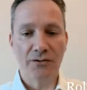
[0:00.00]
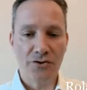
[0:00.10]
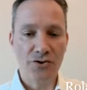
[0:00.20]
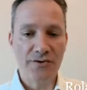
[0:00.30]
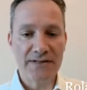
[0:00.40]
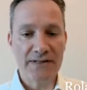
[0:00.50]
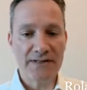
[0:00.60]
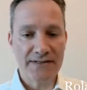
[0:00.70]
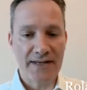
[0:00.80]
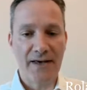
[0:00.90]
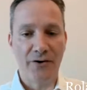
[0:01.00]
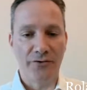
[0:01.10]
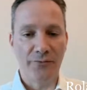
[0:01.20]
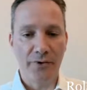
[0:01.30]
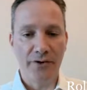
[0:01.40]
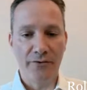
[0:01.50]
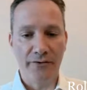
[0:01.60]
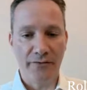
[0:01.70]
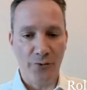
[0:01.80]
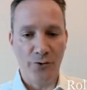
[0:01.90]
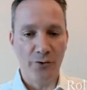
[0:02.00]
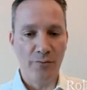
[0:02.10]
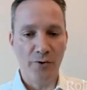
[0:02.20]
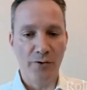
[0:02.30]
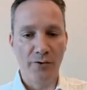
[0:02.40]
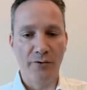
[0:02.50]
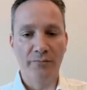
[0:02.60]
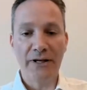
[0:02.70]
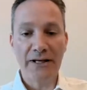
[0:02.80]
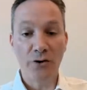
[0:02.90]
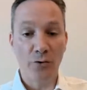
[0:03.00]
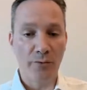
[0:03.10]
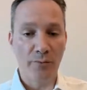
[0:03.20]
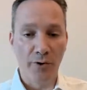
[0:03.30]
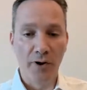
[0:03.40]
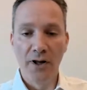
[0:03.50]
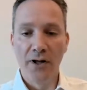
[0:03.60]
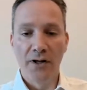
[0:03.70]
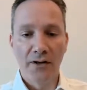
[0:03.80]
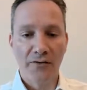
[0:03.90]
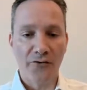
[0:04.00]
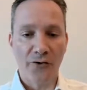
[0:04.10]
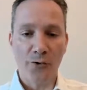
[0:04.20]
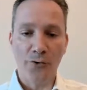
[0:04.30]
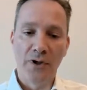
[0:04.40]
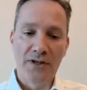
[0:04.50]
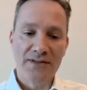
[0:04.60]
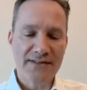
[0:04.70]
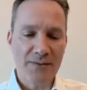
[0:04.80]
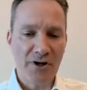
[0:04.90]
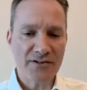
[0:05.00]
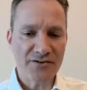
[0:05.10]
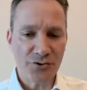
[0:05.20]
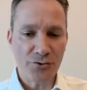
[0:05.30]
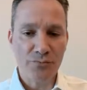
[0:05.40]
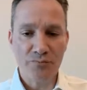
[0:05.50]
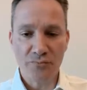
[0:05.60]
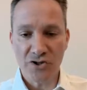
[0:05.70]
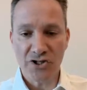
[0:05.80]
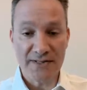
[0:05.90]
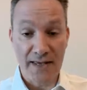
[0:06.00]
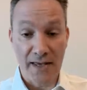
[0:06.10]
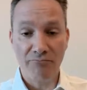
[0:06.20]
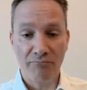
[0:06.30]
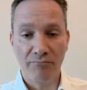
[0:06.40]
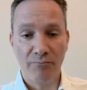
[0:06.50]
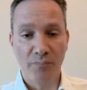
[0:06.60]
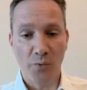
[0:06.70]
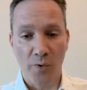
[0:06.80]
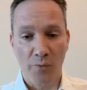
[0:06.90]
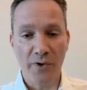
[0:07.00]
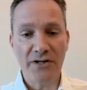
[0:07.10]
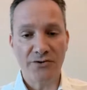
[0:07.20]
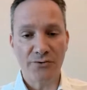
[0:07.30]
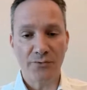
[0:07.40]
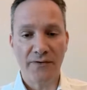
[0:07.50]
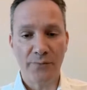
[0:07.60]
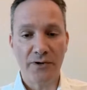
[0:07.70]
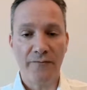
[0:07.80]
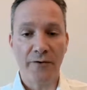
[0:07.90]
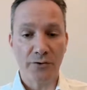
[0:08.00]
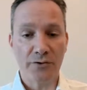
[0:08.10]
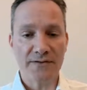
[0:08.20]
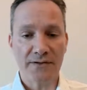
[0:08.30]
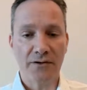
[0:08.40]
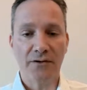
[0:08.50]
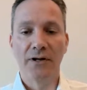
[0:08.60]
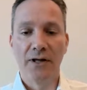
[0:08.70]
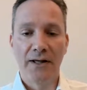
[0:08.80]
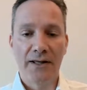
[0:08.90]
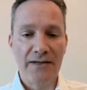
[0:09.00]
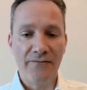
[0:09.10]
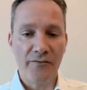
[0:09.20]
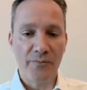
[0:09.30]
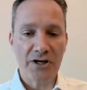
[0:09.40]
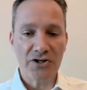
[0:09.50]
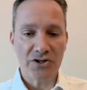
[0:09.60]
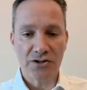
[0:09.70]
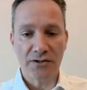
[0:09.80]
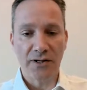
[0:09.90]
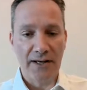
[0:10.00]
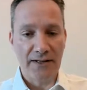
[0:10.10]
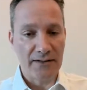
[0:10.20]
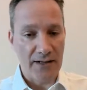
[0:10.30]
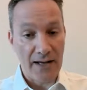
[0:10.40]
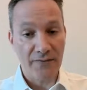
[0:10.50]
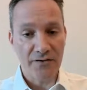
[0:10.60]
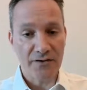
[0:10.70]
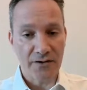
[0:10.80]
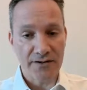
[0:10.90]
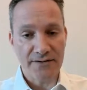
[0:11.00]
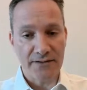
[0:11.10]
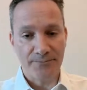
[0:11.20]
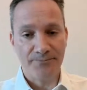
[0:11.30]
using sound, whether it's audible or inaudible. So similar to Shazam, but what we do is we focus on information and advertising.